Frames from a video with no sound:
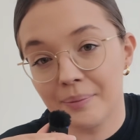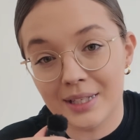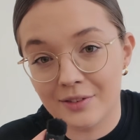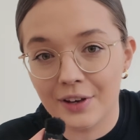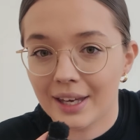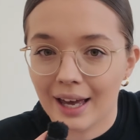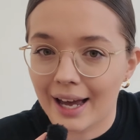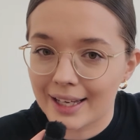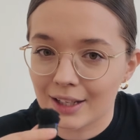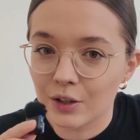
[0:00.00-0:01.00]
the best thing
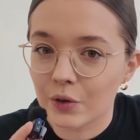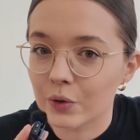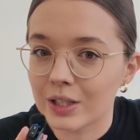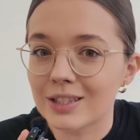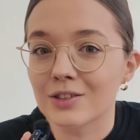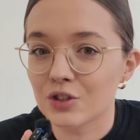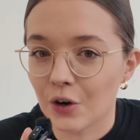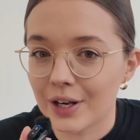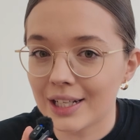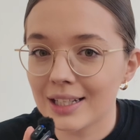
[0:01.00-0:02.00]
I can do is
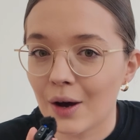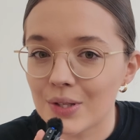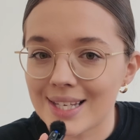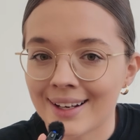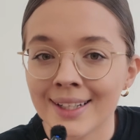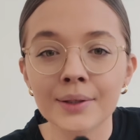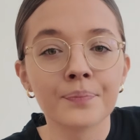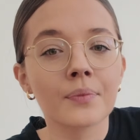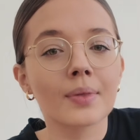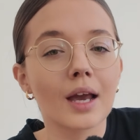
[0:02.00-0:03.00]
enjoy it outside.
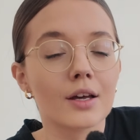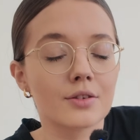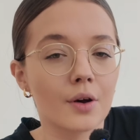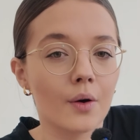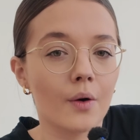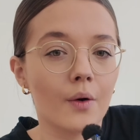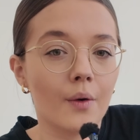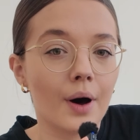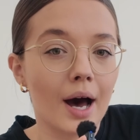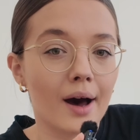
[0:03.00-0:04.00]

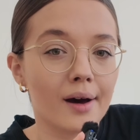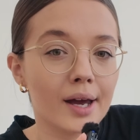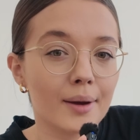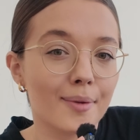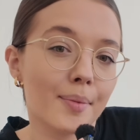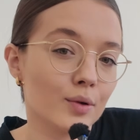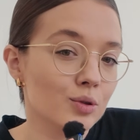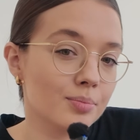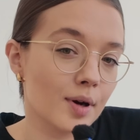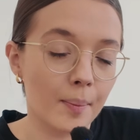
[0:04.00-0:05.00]
So I'm
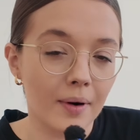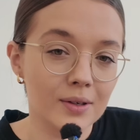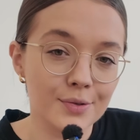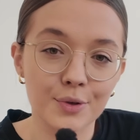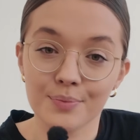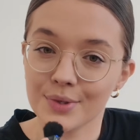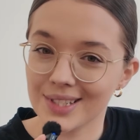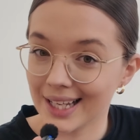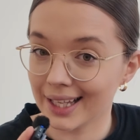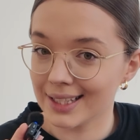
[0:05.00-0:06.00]
about to prepare some
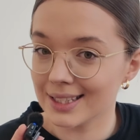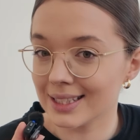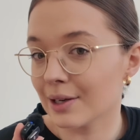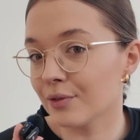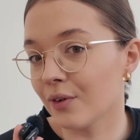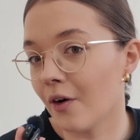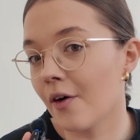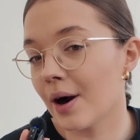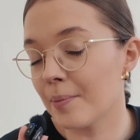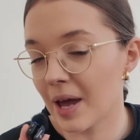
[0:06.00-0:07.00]
snacks
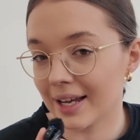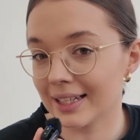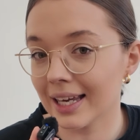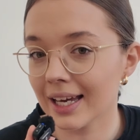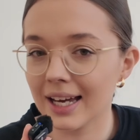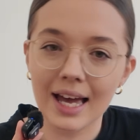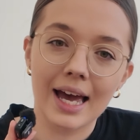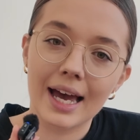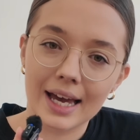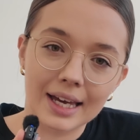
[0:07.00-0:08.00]
for a picnic
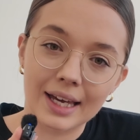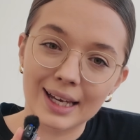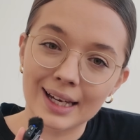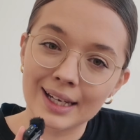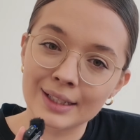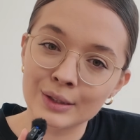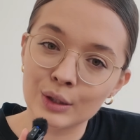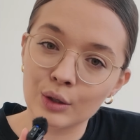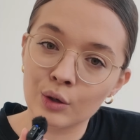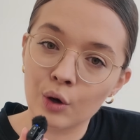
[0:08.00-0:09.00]

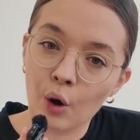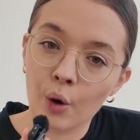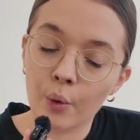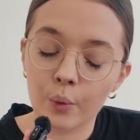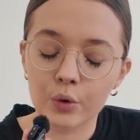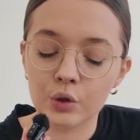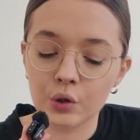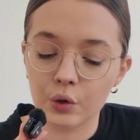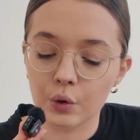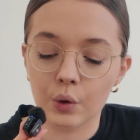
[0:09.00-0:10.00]
and go
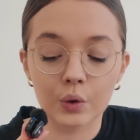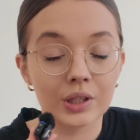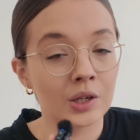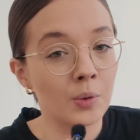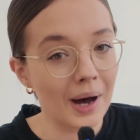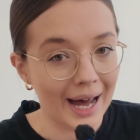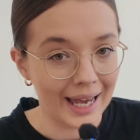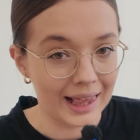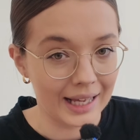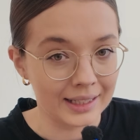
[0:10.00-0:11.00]
to the Nuba
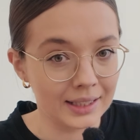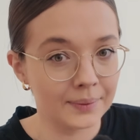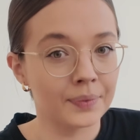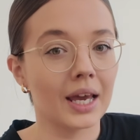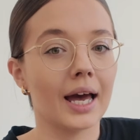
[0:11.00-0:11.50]
Island